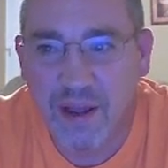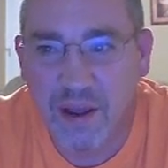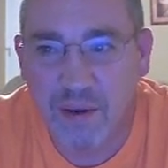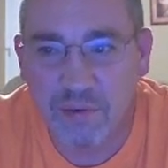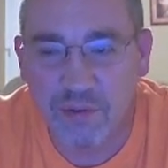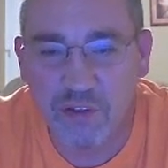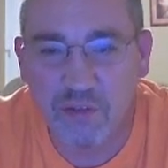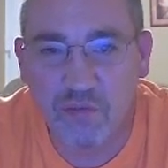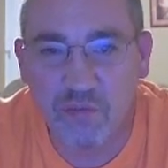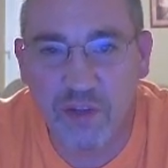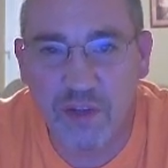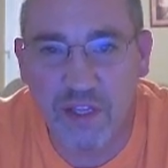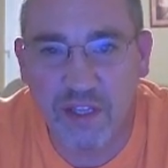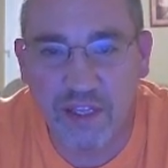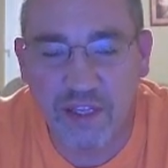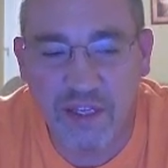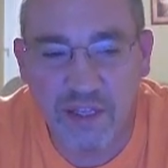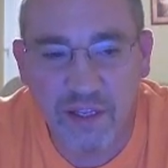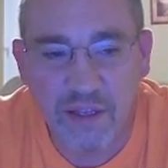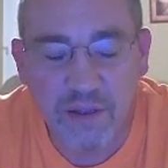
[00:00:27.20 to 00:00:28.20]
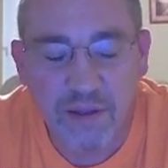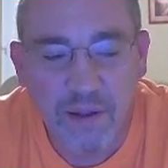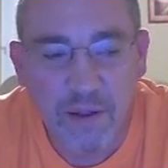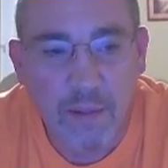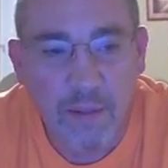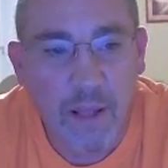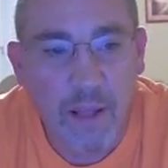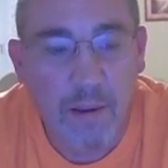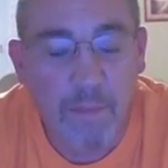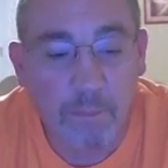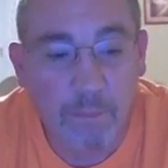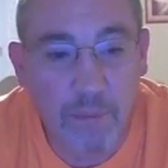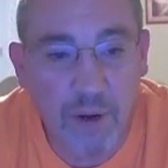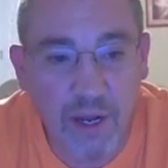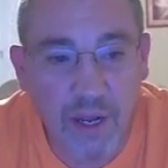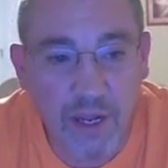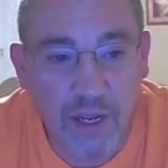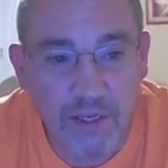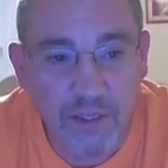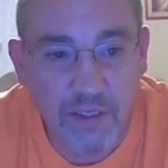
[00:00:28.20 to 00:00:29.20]
I was feeling.
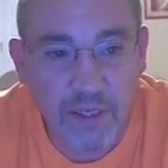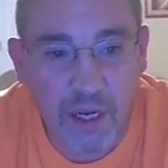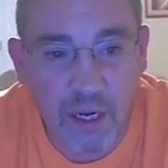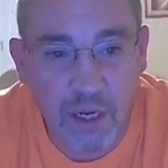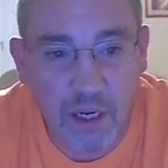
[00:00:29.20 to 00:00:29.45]
But